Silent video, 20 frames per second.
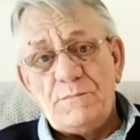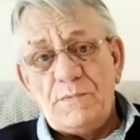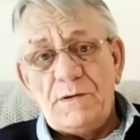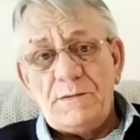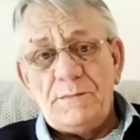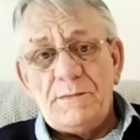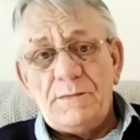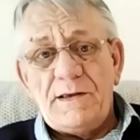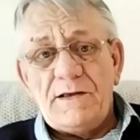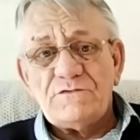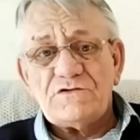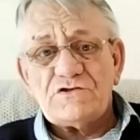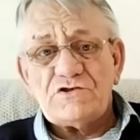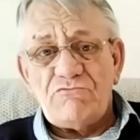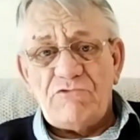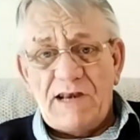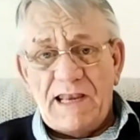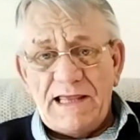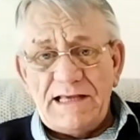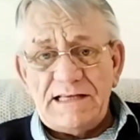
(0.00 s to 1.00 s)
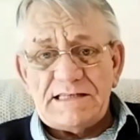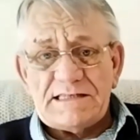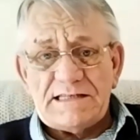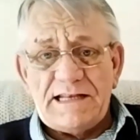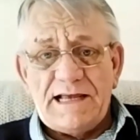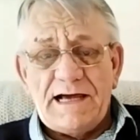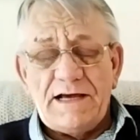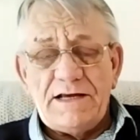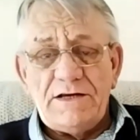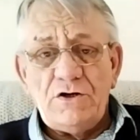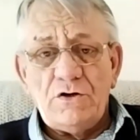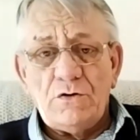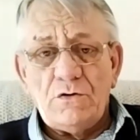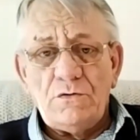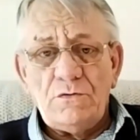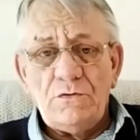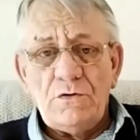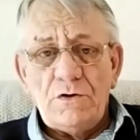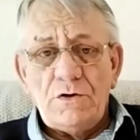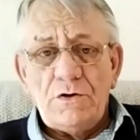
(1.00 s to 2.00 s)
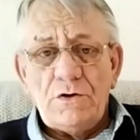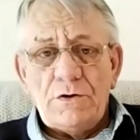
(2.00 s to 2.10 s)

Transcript: be able to relate to that, you know.